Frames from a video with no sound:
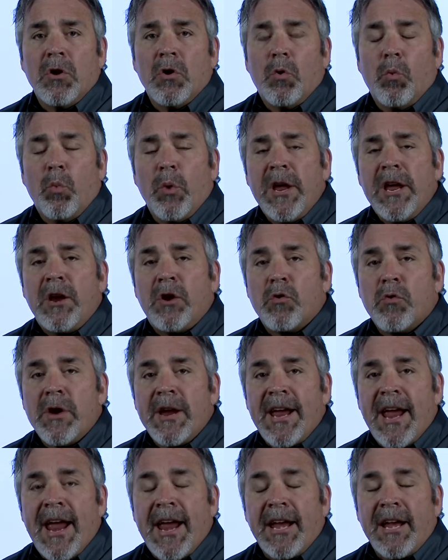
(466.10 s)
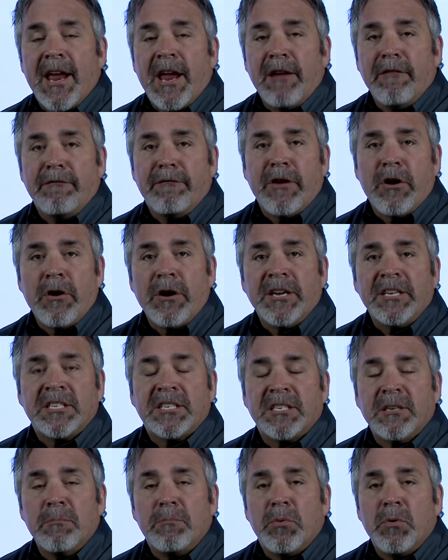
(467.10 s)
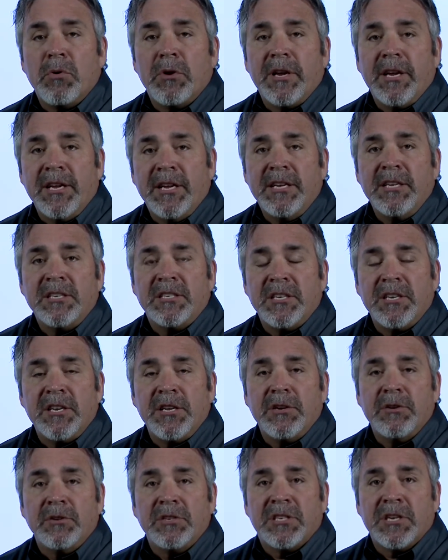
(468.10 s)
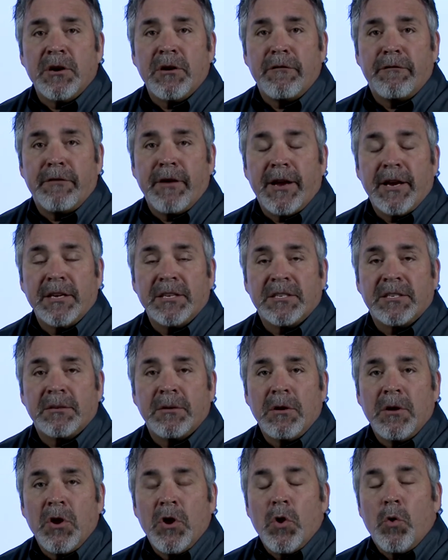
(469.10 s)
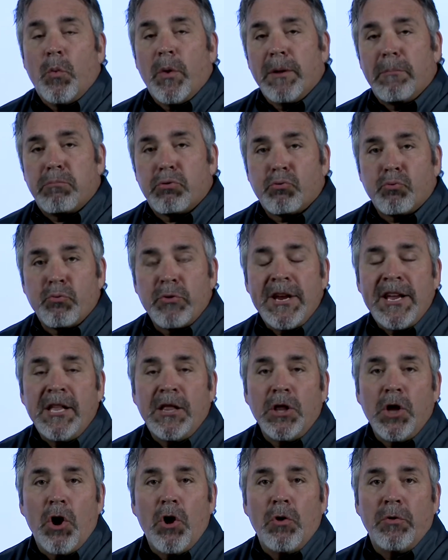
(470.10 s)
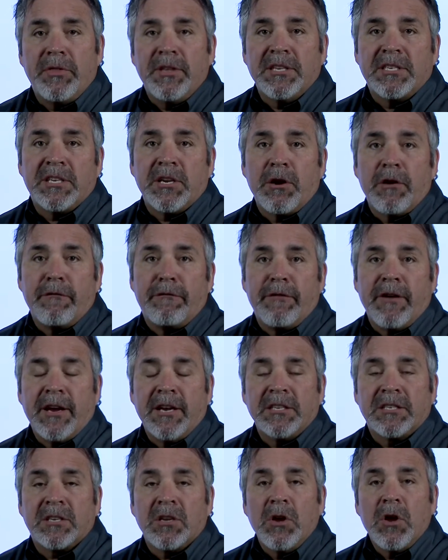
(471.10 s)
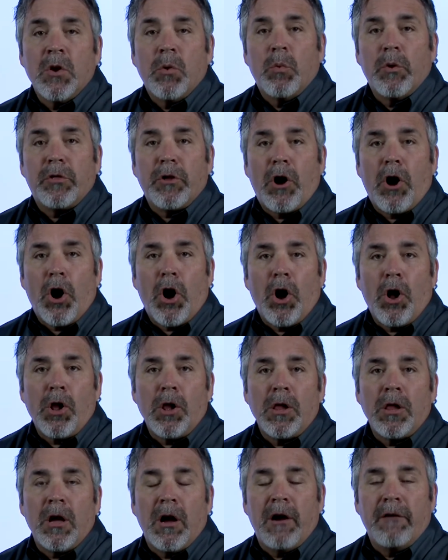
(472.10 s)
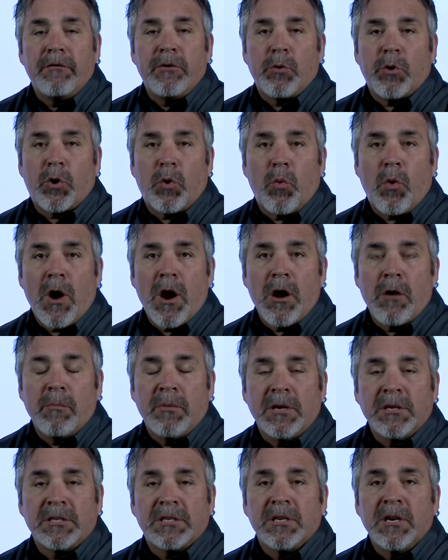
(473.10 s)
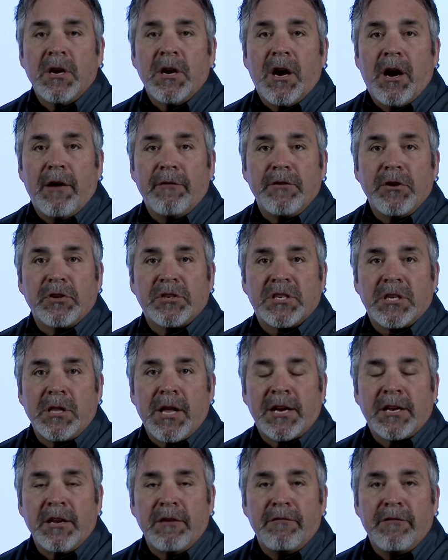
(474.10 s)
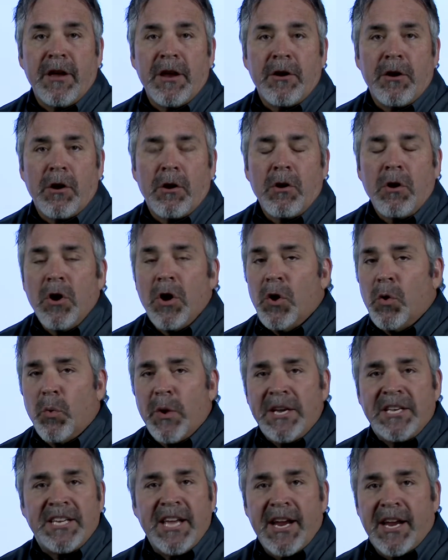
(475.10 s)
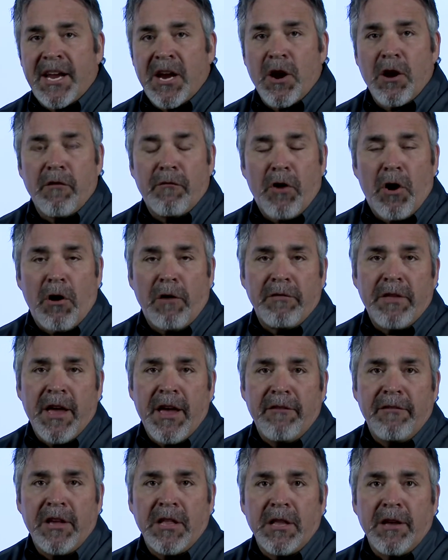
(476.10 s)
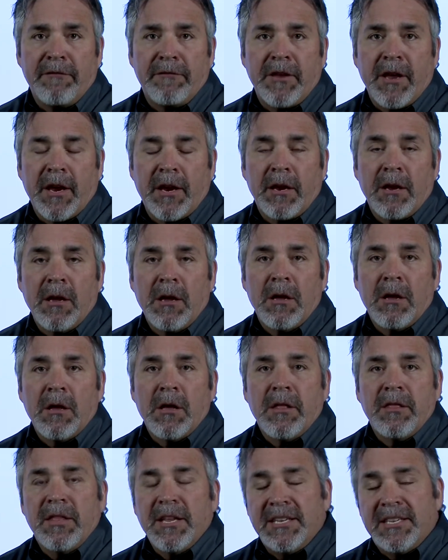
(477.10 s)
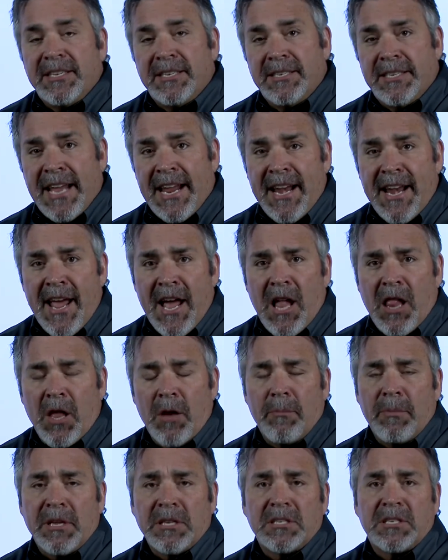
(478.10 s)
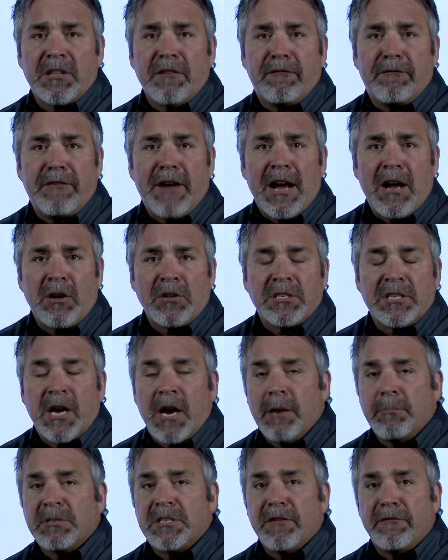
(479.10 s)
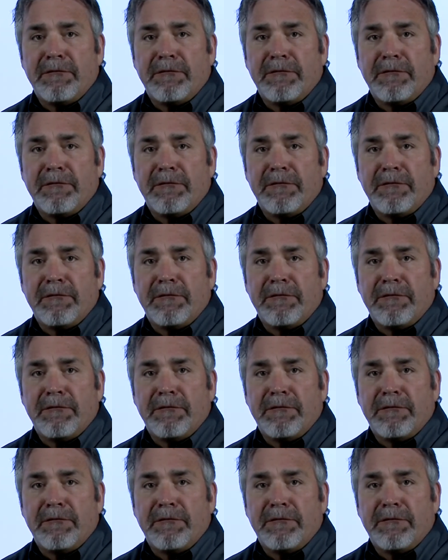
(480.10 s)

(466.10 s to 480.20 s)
We create a very simple, easy-to-use interface. We preload this interface with all of the requirements of your selected vendor. We take care of all the heavy lifting, the data elements, the file types, the